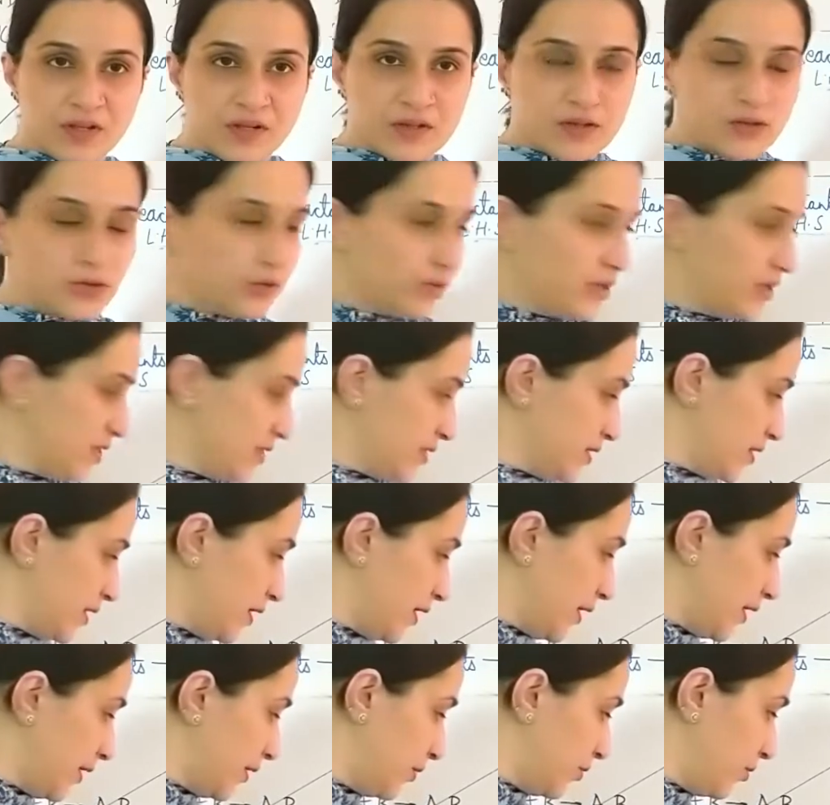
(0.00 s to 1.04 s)
So this is
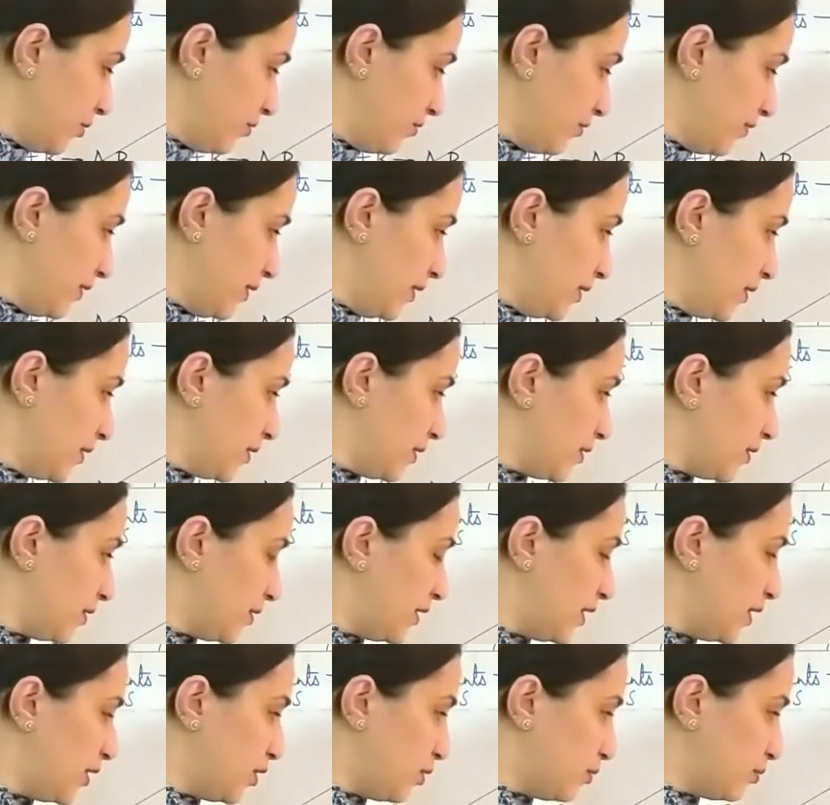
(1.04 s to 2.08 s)
a kind of a
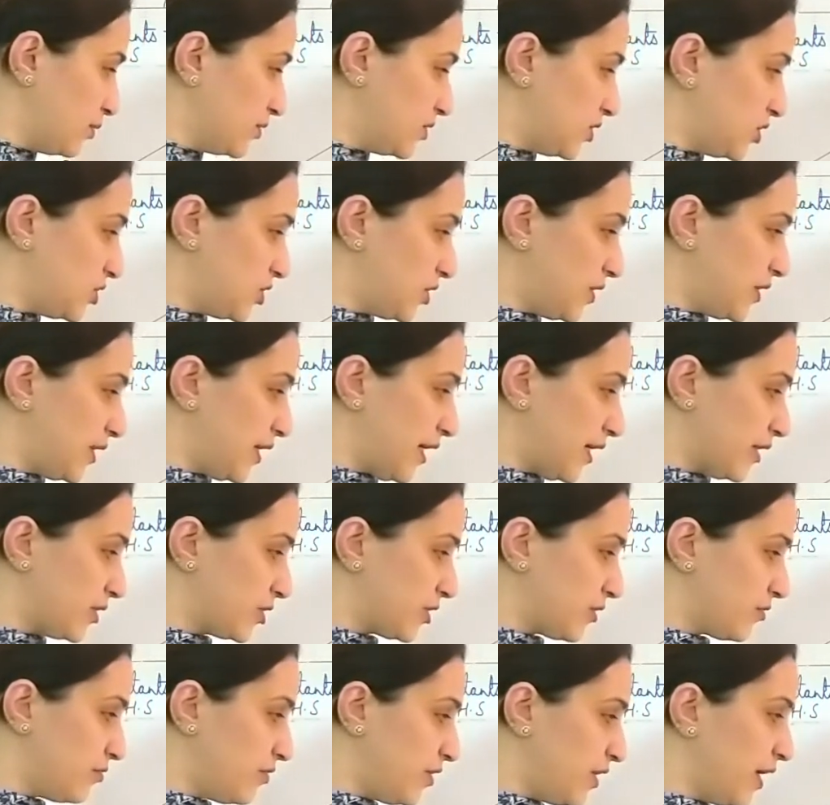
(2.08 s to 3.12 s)
decomposition
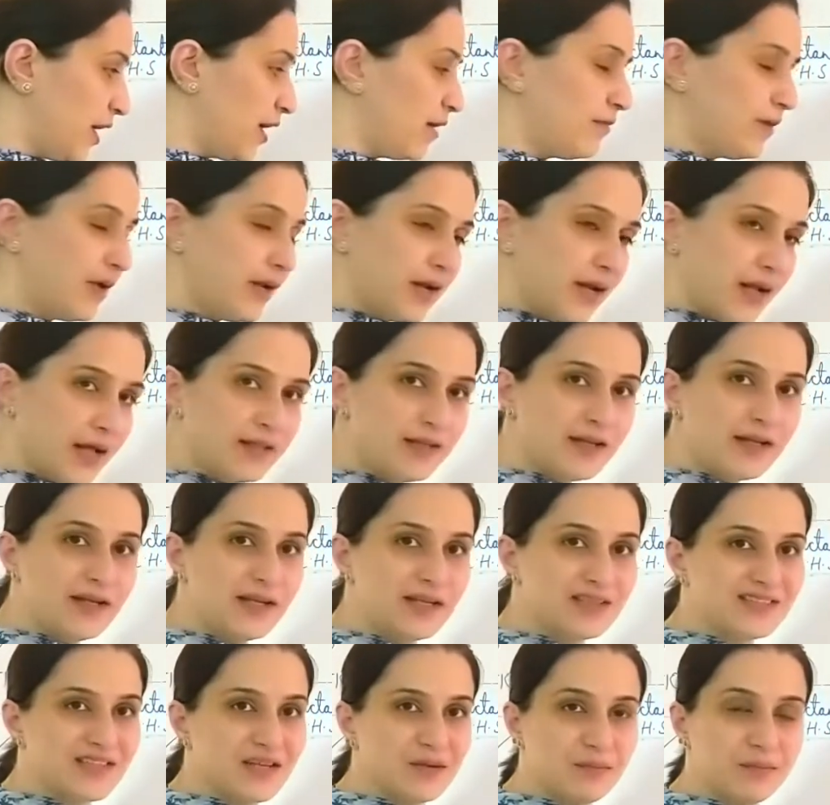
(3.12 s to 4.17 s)
reaction. We have another
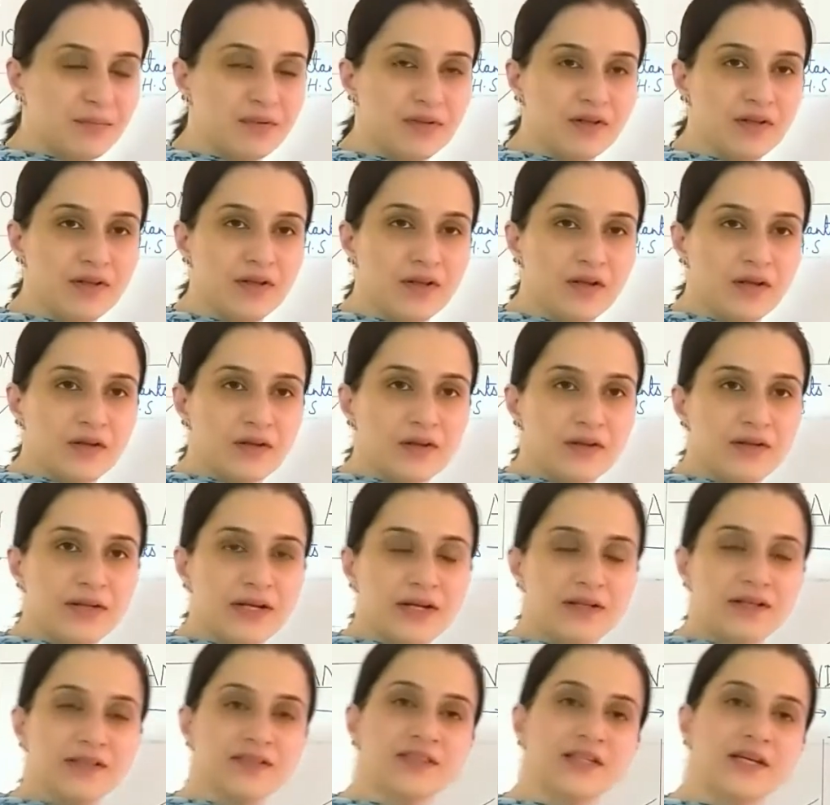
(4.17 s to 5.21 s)
example,
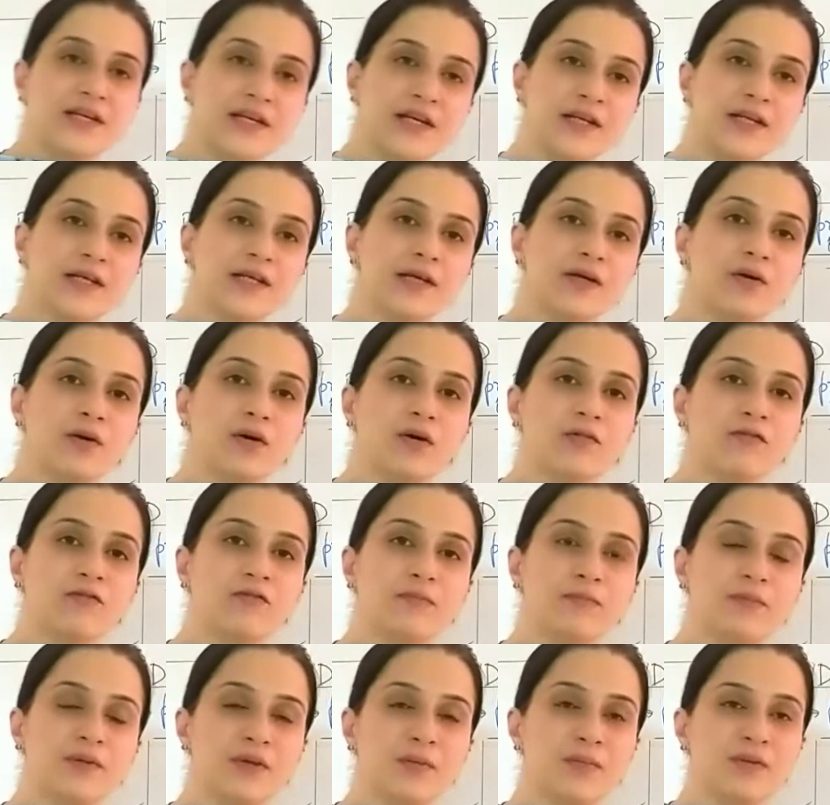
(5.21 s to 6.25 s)
that is heating
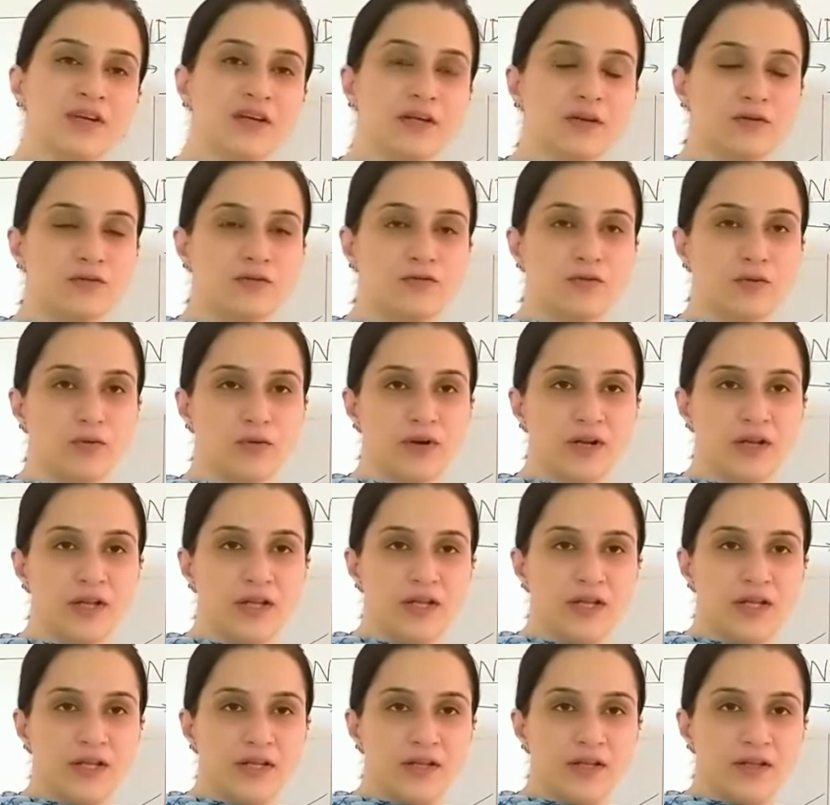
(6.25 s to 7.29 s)
of PbNO4.
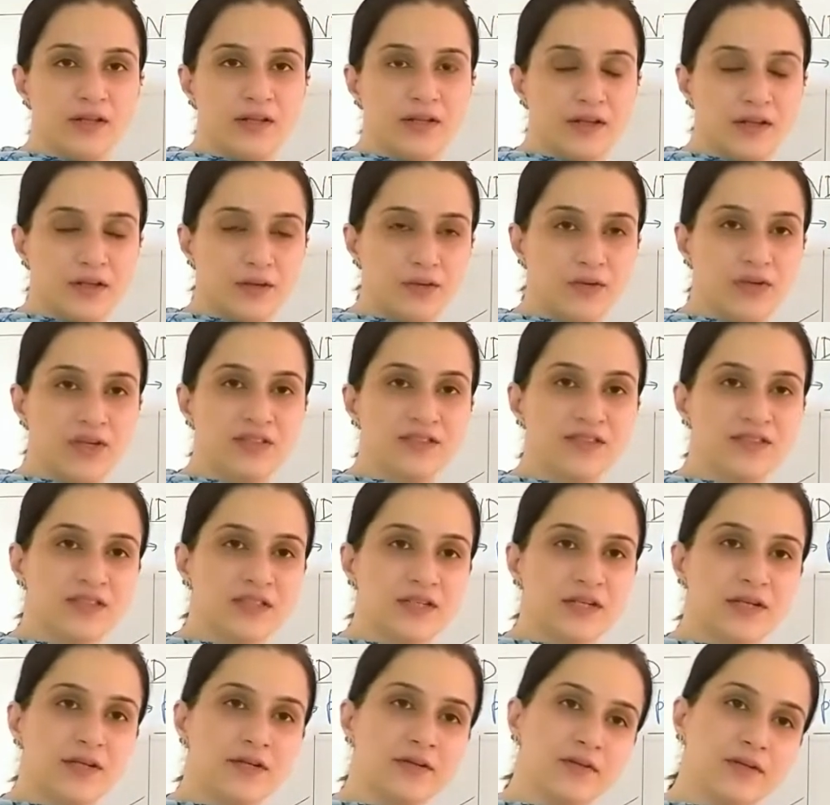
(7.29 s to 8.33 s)
Then you can
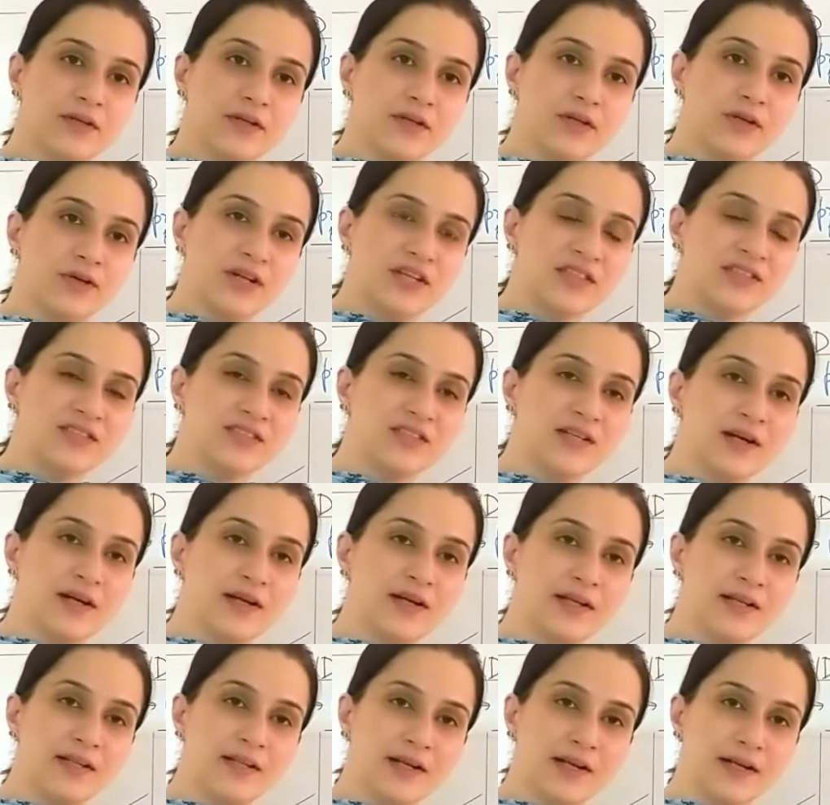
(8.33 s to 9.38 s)
see it in your
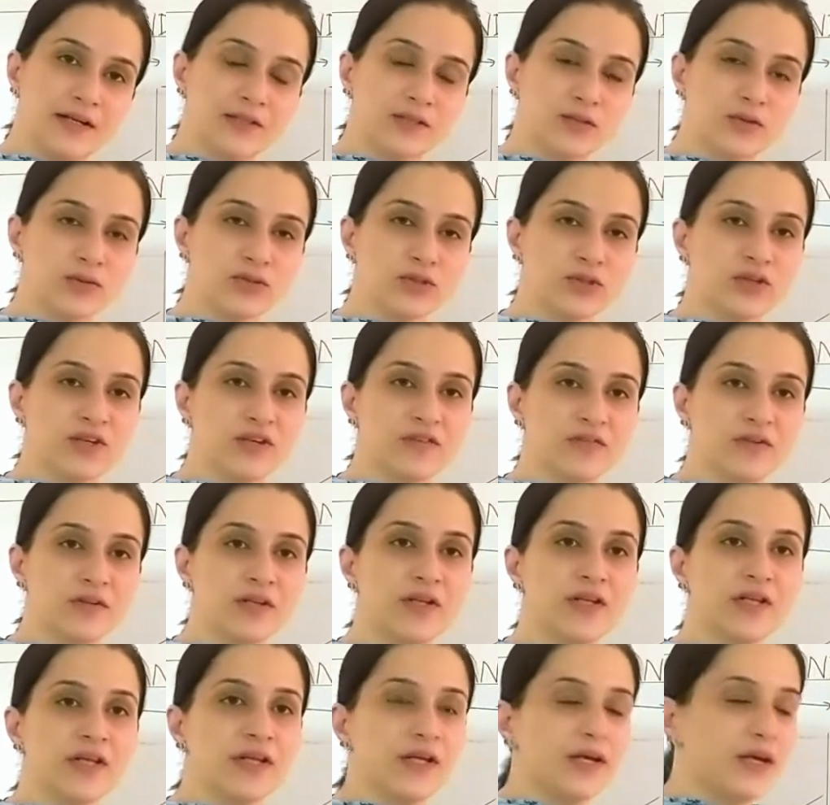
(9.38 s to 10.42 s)
NCERT, that is also given,
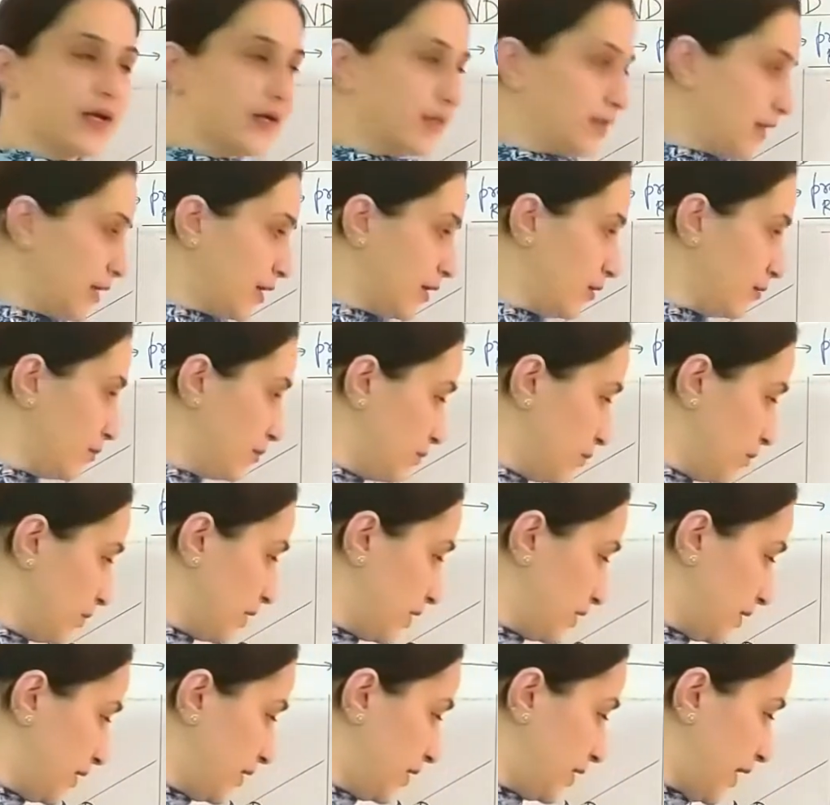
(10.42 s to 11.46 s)
and there are
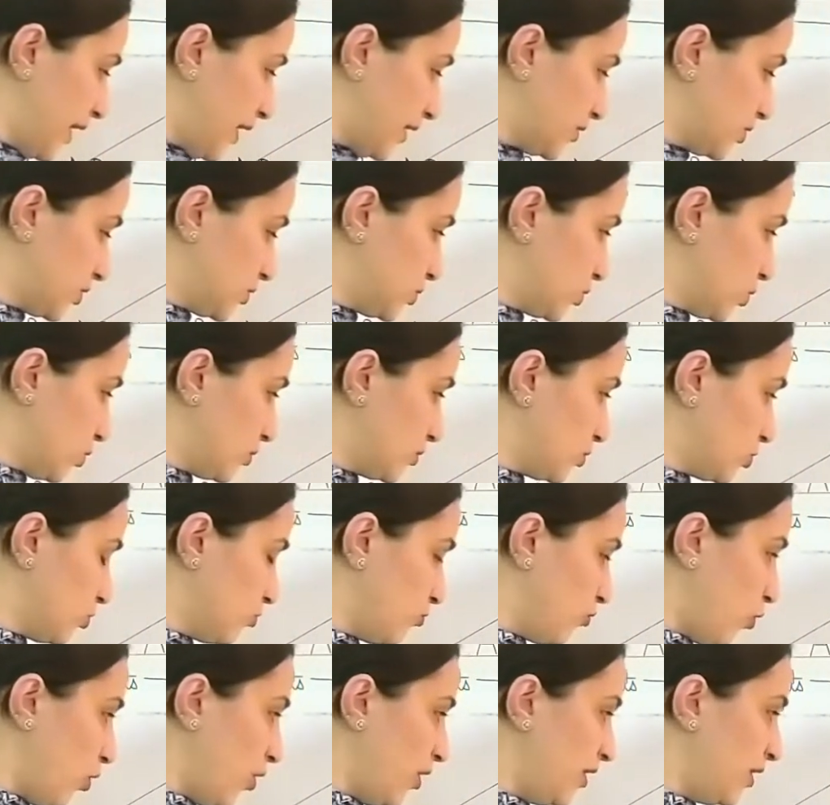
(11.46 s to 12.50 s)
other reactions
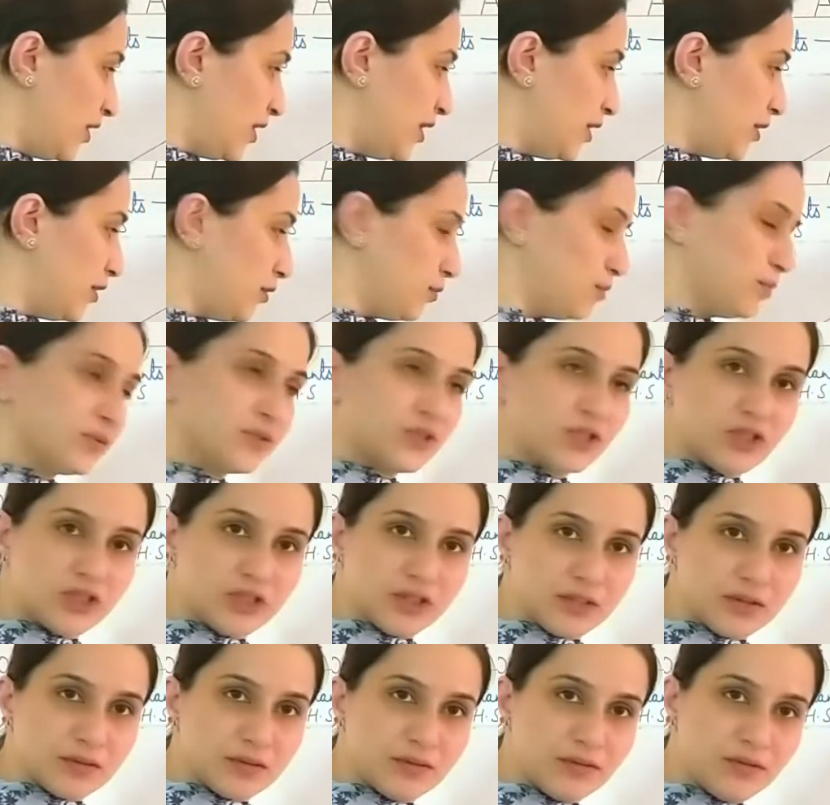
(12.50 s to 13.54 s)
also for
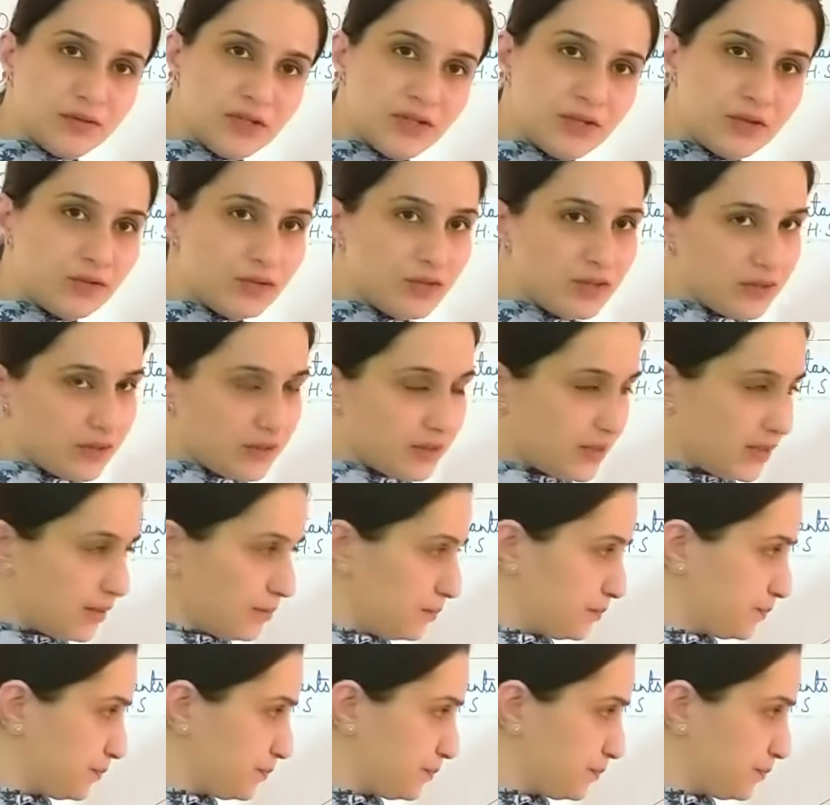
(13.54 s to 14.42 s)
decomposition. We need to learn them.